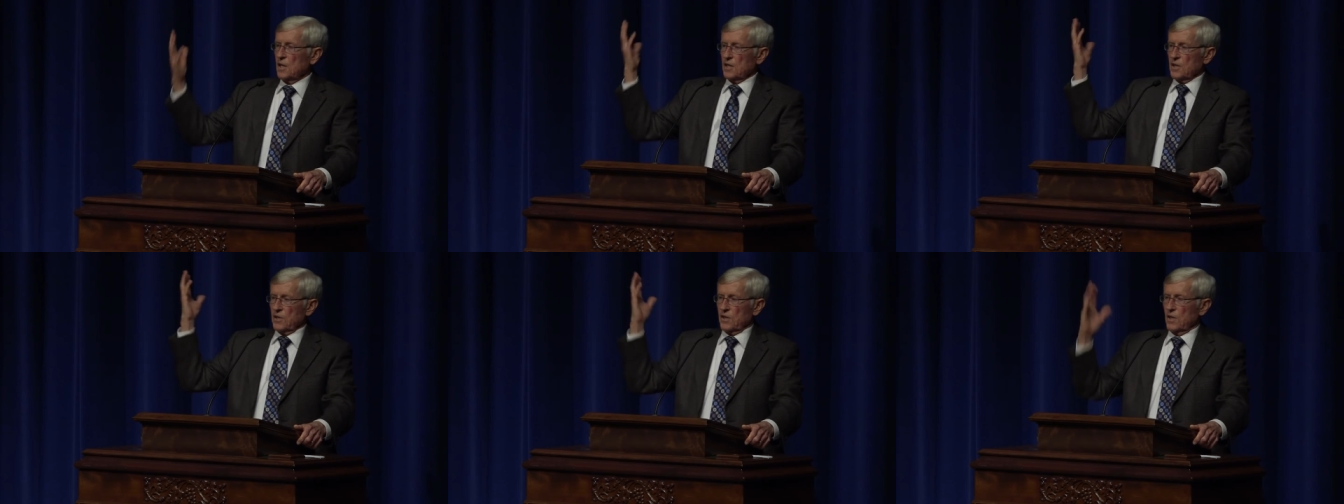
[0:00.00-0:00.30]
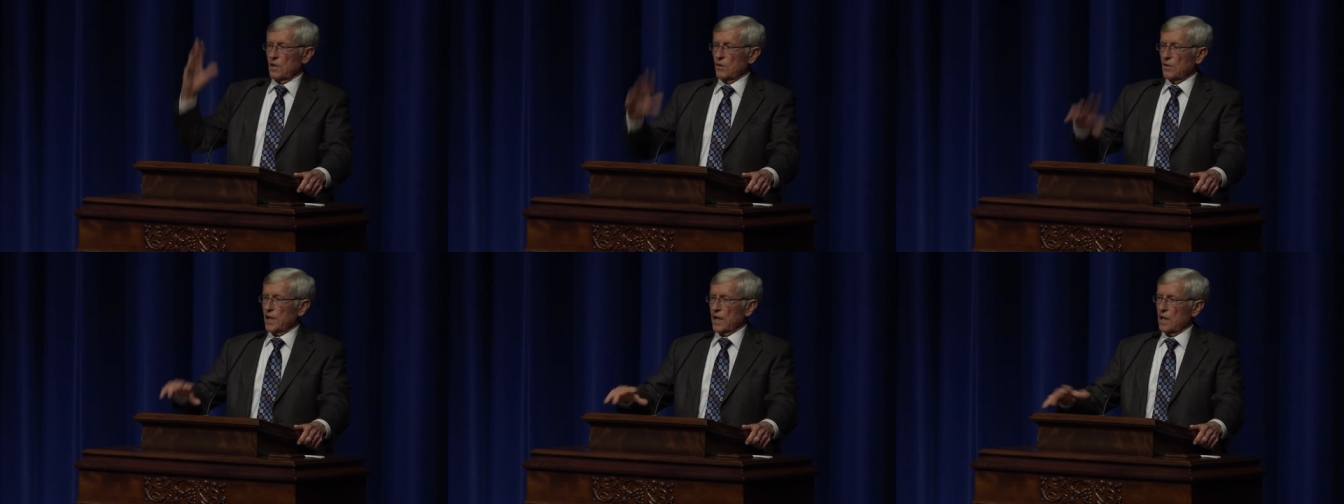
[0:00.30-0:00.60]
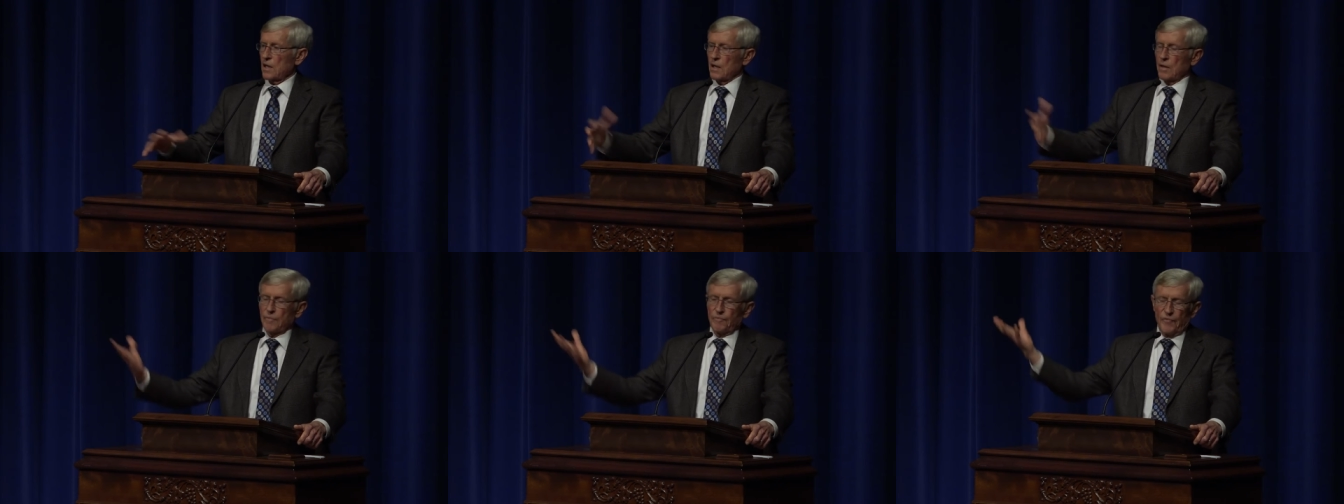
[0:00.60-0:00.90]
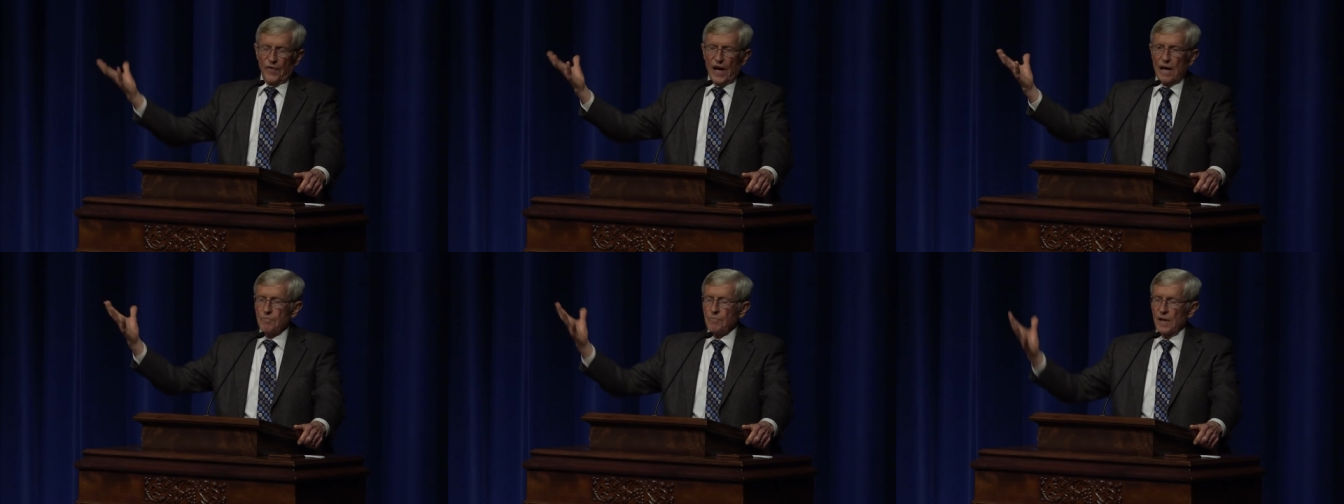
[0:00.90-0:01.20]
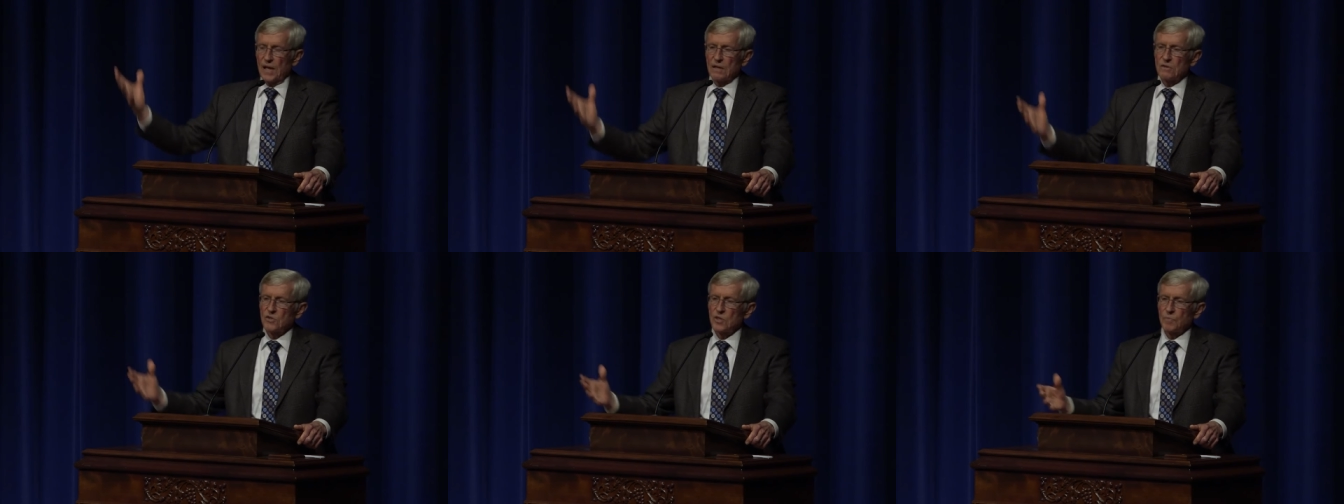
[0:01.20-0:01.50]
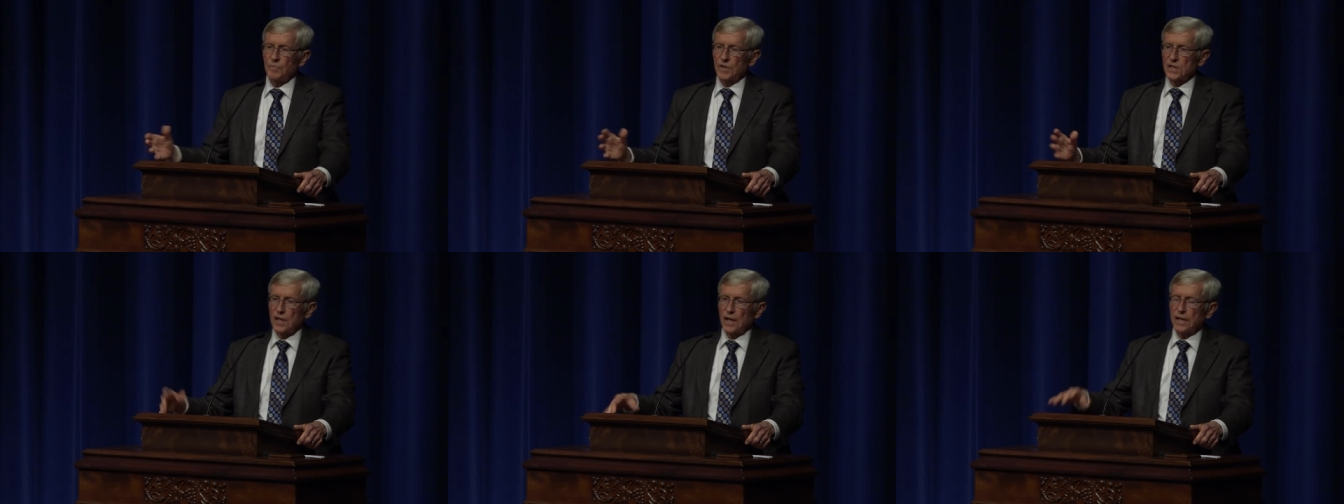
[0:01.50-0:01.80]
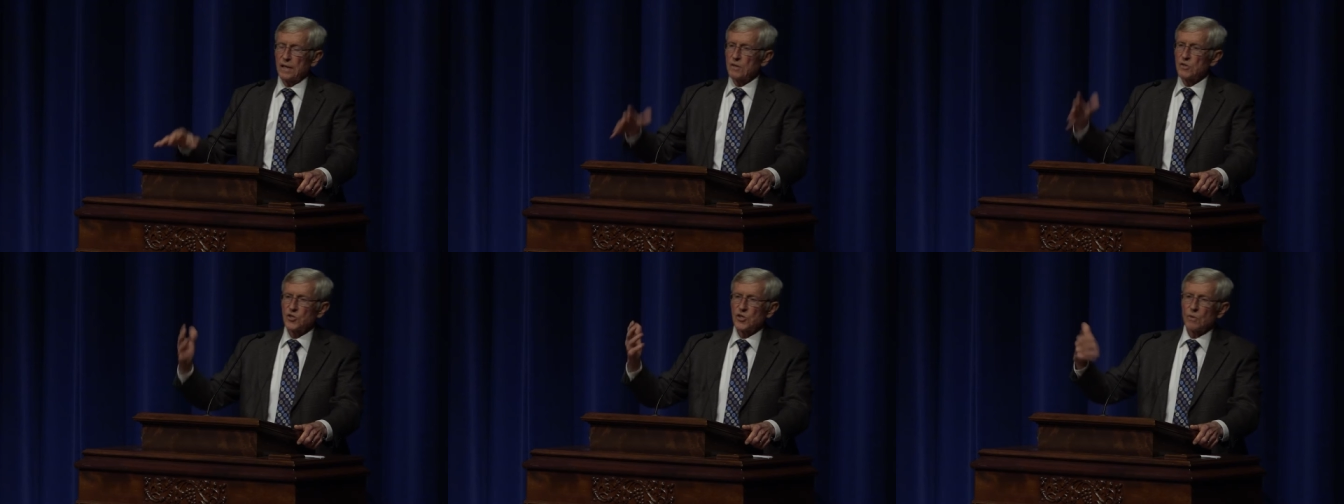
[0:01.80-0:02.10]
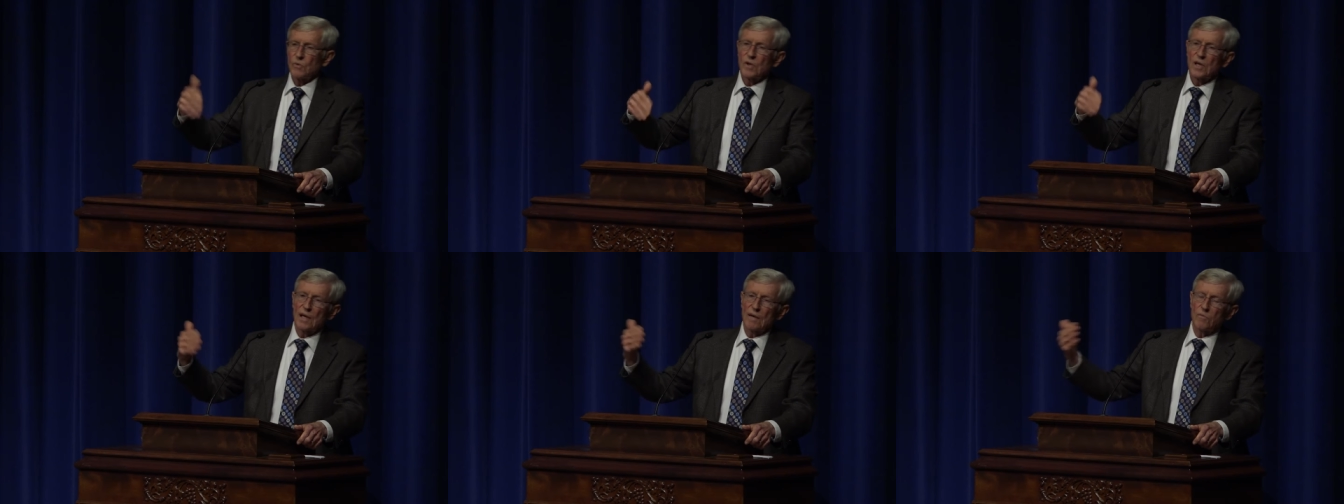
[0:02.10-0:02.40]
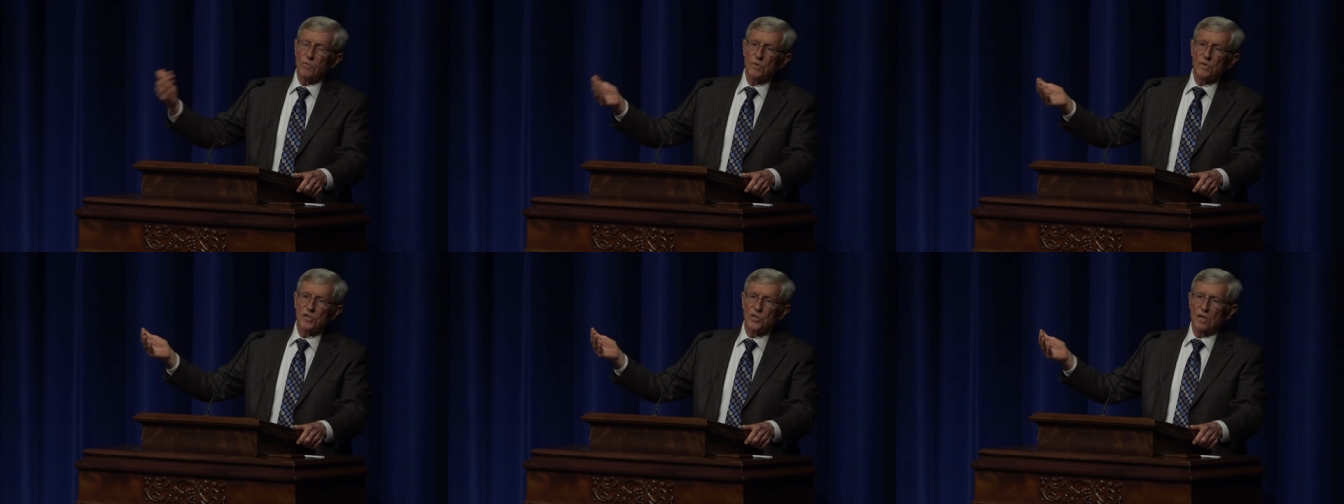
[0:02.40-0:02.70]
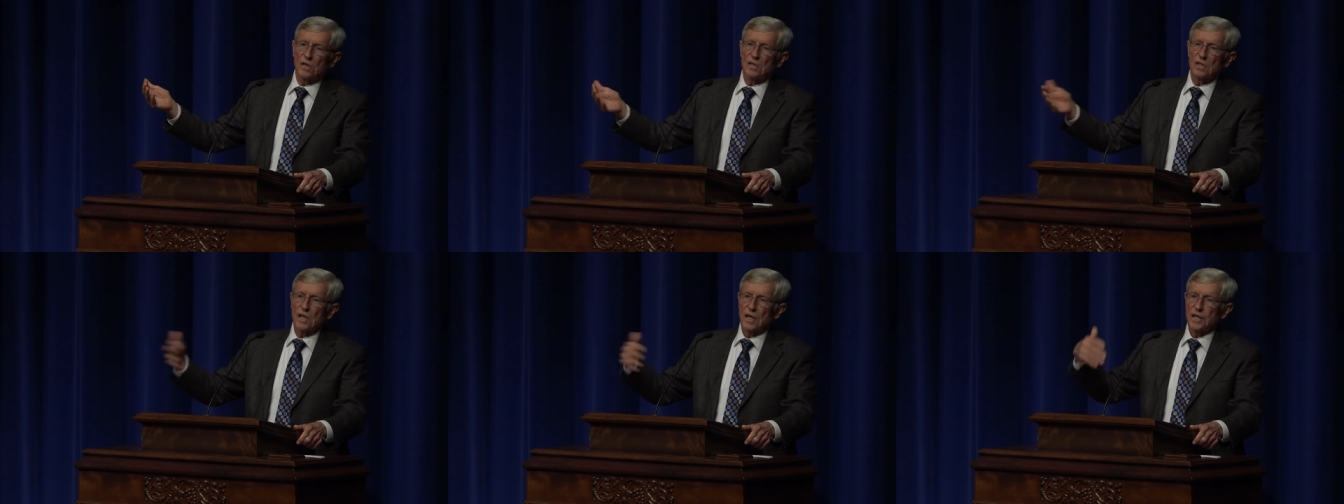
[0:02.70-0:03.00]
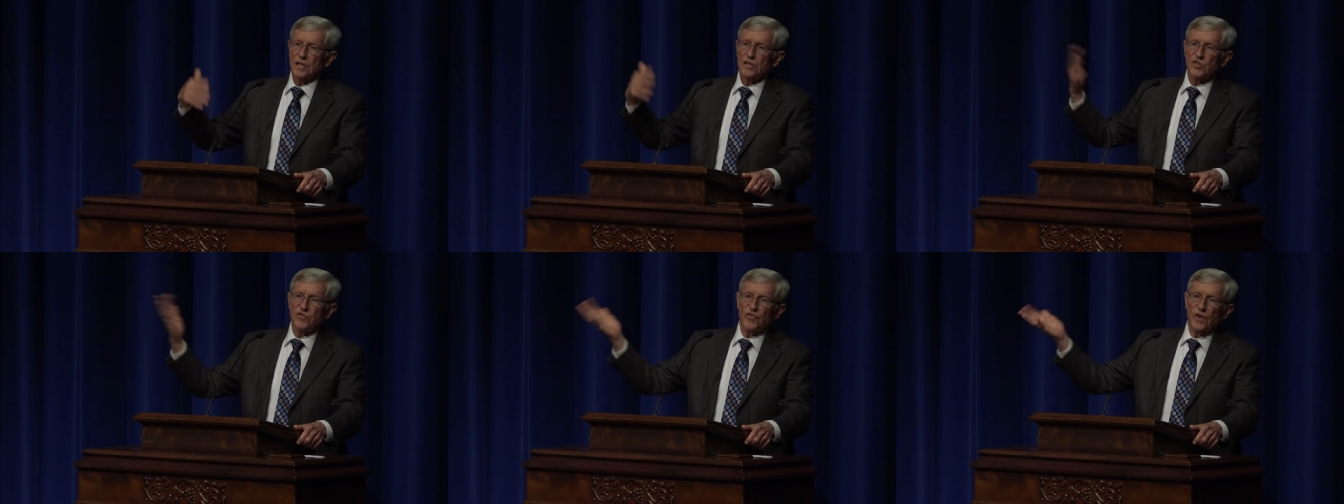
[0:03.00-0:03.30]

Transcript: you know, get a five pounds of potatoes or whatever was on the list,